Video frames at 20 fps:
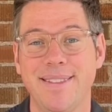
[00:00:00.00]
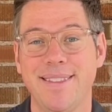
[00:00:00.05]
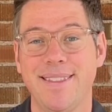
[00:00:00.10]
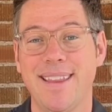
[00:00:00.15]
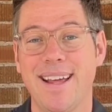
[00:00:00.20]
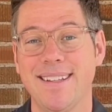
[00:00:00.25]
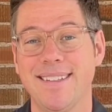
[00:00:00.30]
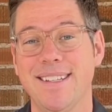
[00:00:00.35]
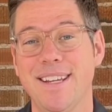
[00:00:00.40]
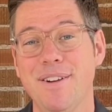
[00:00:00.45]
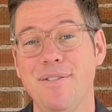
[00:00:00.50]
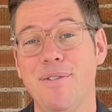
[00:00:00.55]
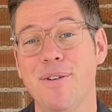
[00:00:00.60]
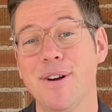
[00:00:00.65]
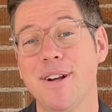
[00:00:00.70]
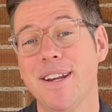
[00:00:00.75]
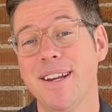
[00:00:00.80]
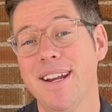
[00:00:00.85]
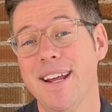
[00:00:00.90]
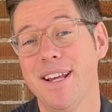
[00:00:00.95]
That's it for
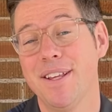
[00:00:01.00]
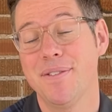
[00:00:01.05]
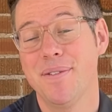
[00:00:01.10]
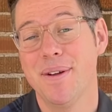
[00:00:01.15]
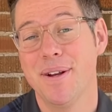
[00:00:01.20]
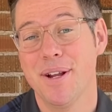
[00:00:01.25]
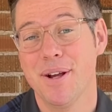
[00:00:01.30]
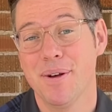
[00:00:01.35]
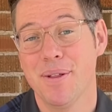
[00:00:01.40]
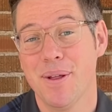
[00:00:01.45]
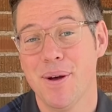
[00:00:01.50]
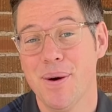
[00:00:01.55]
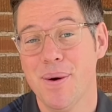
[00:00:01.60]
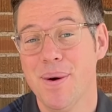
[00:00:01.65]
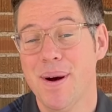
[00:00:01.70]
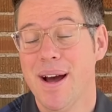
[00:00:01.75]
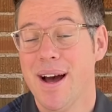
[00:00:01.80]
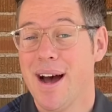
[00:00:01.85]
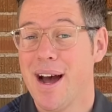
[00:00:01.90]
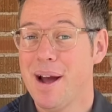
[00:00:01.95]
today's video though.
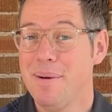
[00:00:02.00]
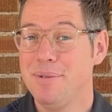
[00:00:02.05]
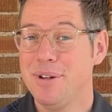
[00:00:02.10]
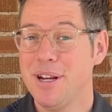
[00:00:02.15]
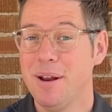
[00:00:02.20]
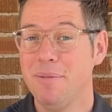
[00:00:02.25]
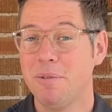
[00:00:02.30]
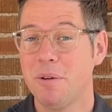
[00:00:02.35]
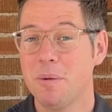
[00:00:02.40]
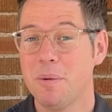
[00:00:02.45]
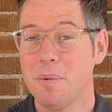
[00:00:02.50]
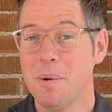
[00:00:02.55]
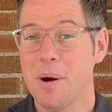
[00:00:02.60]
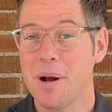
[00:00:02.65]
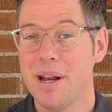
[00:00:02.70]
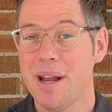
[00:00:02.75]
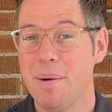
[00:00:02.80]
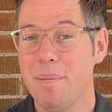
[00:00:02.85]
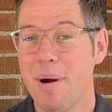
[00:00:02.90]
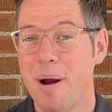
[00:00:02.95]
I'm James from
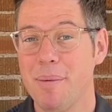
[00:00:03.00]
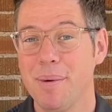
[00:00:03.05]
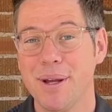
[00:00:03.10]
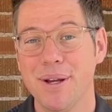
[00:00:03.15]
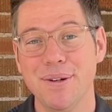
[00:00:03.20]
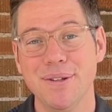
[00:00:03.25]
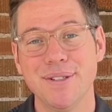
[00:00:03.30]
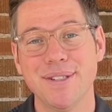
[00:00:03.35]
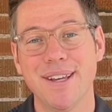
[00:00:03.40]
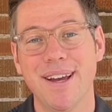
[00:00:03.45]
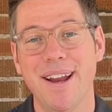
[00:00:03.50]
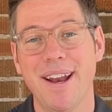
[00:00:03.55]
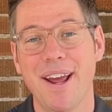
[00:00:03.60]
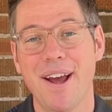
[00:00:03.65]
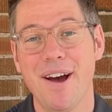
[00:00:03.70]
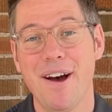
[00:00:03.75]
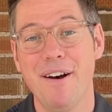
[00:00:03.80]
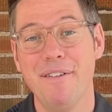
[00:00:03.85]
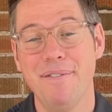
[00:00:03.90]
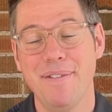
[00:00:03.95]
Smoking Dad Barbecue signing
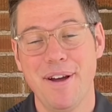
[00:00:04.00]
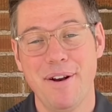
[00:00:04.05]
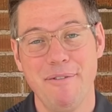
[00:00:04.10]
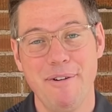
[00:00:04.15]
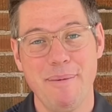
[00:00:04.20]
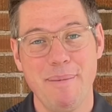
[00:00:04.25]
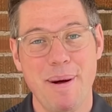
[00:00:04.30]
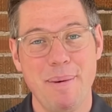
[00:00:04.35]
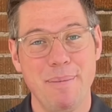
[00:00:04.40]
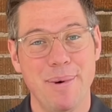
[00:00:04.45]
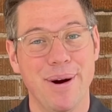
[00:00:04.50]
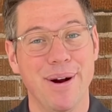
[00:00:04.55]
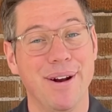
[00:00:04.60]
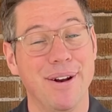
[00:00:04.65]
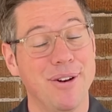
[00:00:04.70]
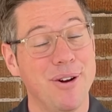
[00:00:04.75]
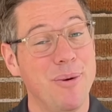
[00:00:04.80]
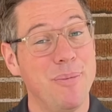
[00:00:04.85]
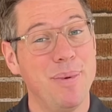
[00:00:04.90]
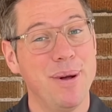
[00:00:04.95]
off, and remember,
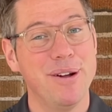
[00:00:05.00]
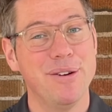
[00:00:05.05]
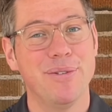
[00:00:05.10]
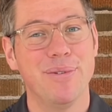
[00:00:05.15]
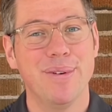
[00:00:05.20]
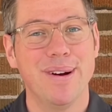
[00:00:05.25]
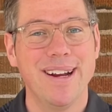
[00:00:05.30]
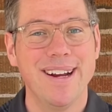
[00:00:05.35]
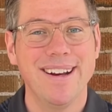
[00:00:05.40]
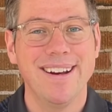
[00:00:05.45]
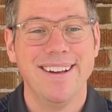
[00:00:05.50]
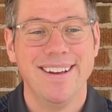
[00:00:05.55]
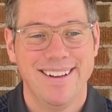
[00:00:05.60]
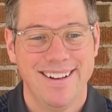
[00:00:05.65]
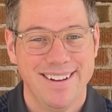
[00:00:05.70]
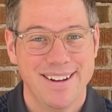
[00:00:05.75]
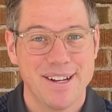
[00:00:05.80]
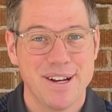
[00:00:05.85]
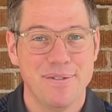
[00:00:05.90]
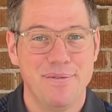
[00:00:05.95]
don't be afraid
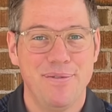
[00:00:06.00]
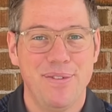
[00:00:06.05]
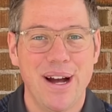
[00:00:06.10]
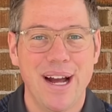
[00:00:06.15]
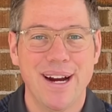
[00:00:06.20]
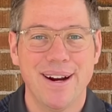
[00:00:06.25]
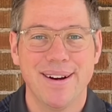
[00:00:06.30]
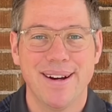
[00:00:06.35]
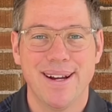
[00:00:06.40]
to fire it